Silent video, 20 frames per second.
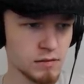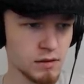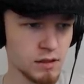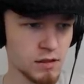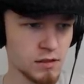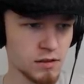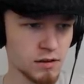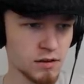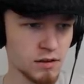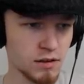
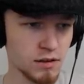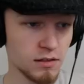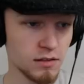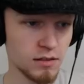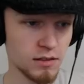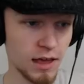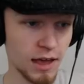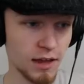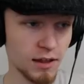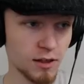Yes, sir.
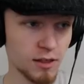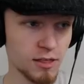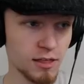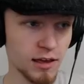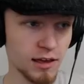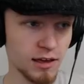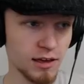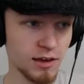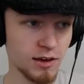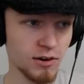That looks
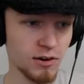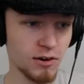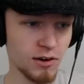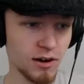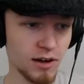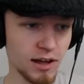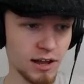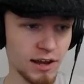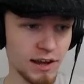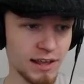like a
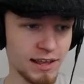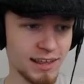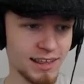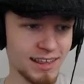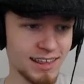Goron.